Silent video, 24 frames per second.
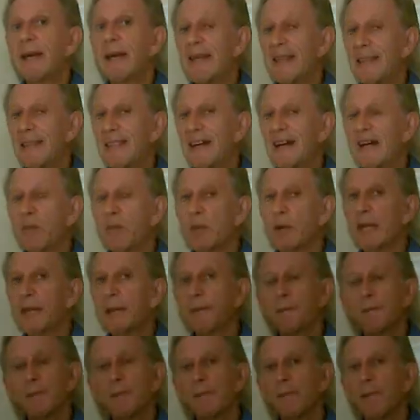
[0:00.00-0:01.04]
In that
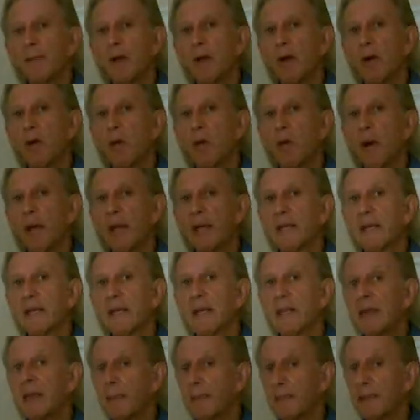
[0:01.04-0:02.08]
way, when
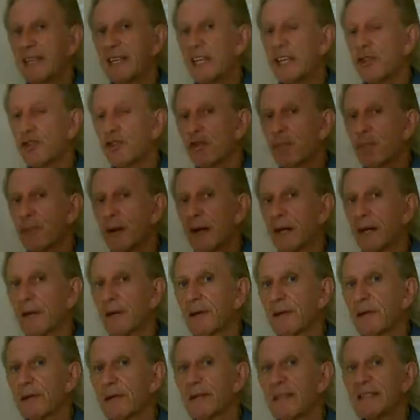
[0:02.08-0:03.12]
the potential
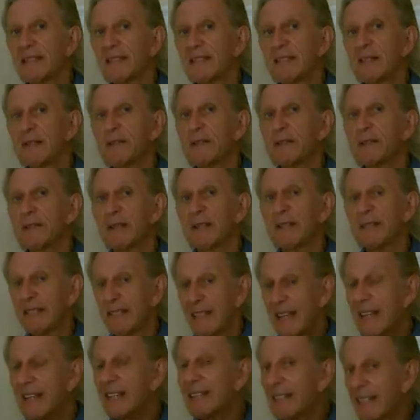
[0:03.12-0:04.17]
buyer
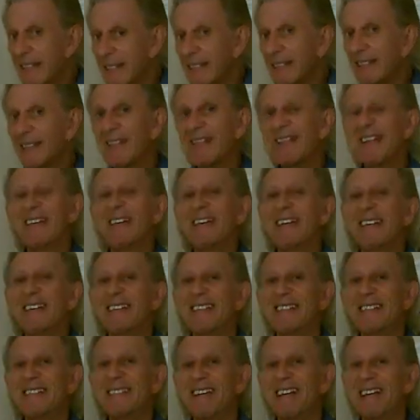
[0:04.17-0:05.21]
sends in
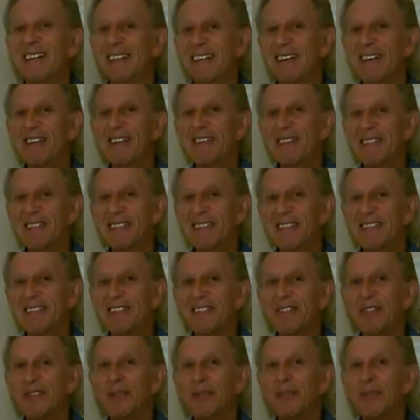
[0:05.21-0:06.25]
his accountants
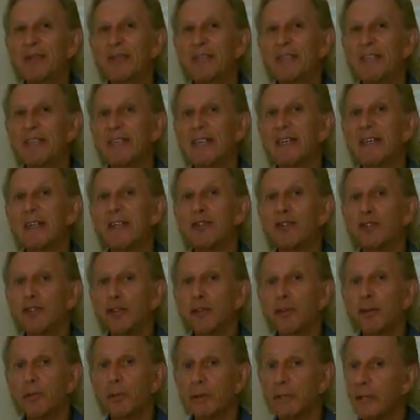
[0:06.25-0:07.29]
to do the
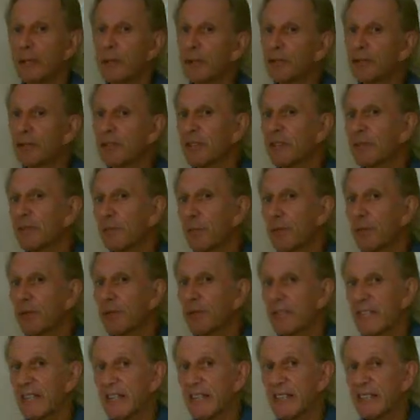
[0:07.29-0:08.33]
due diligence
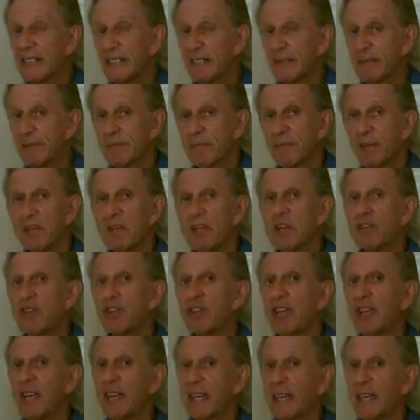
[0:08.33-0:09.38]
process,
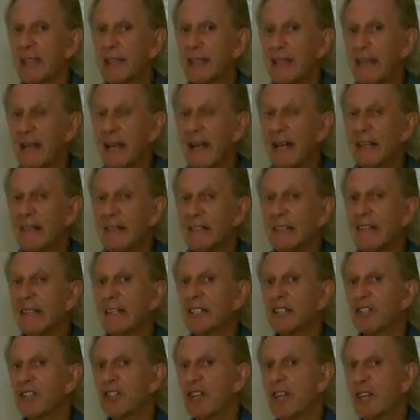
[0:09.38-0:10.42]
checking the
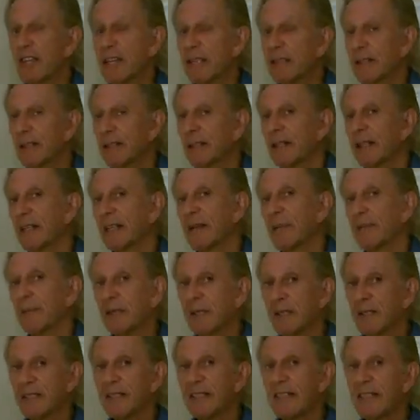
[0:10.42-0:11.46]
assets, checking the
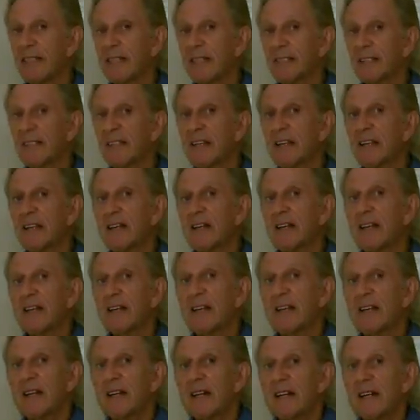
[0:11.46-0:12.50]
liabilities,
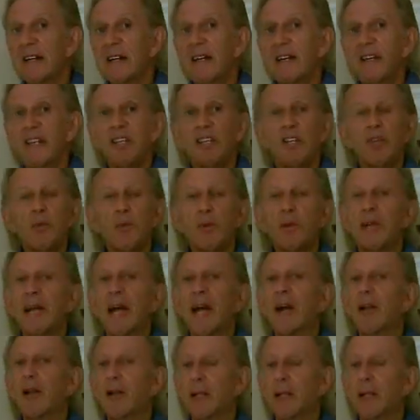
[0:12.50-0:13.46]
you will get a